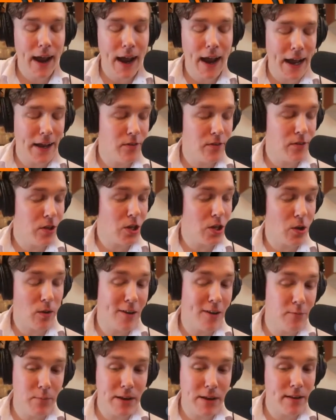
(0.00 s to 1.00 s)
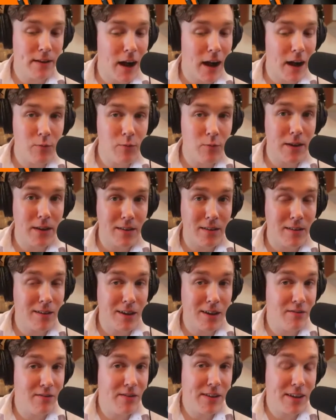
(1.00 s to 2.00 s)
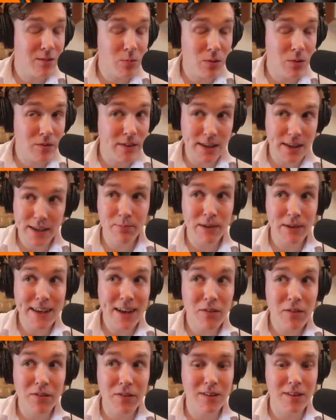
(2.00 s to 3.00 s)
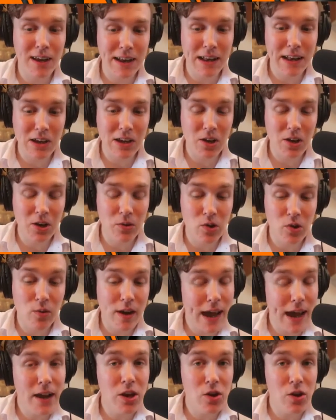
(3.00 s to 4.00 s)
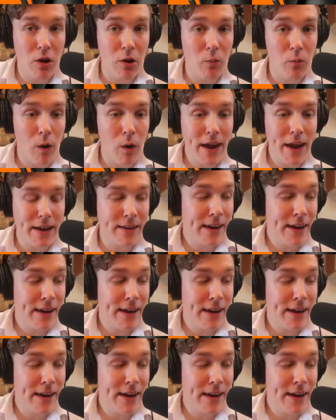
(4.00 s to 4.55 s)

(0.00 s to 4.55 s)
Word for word: And, you know, I've been a victim of this myself, and, you know, you get in your own way.